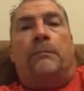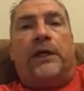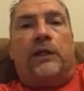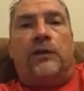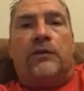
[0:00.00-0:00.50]

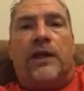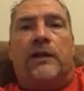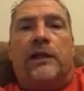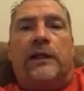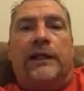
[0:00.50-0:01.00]
But you're
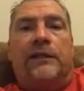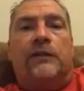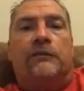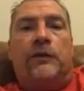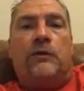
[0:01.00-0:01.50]
there to
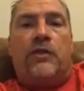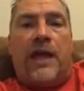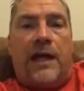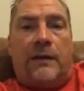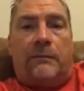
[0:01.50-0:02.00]
interview
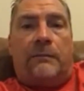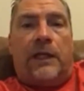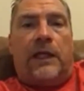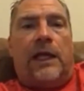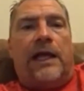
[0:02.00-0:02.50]
them
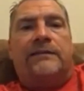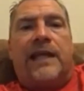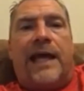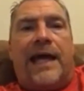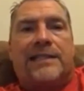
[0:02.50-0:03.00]
and
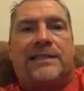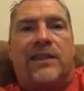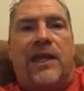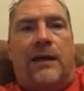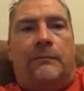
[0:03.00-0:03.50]
to
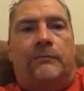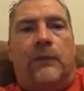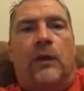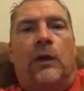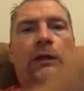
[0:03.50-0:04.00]
ask them
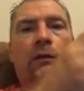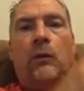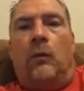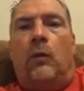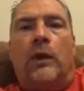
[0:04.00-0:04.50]

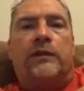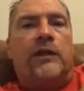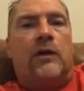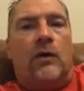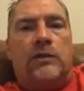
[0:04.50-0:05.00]
what
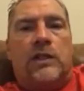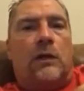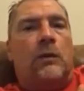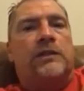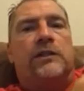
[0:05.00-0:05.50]
their goals
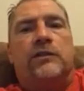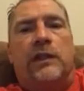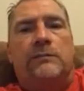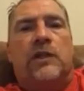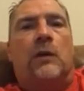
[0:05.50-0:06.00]
are, what their
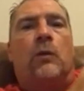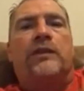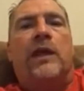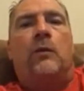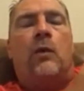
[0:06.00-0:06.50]
dreams are,
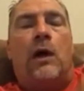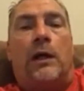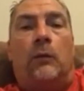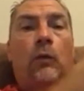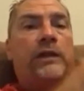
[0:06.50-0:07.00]
what they
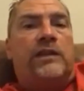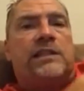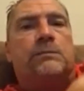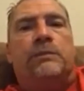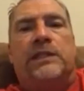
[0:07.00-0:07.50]
want, what
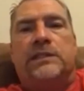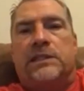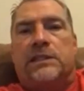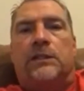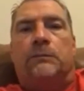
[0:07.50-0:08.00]
this
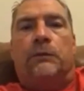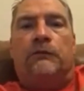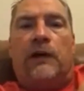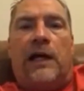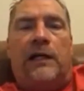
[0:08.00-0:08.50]
business could
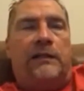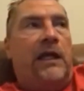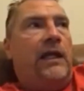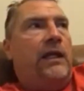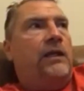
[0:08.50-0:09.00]
provide.
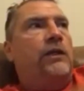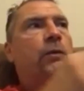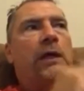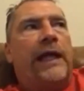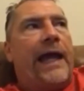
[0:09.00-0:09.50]
You
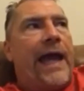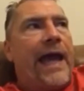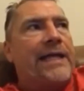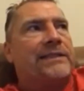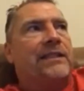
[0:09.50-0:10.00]
want to
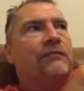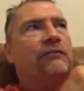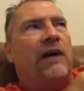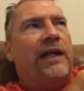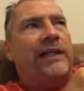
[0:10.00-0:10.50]
ask and
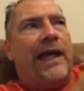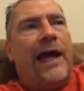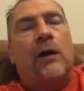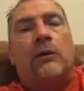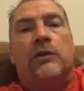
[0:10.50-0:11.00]
find
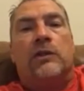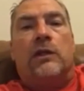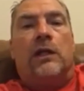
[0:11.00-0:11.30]
out.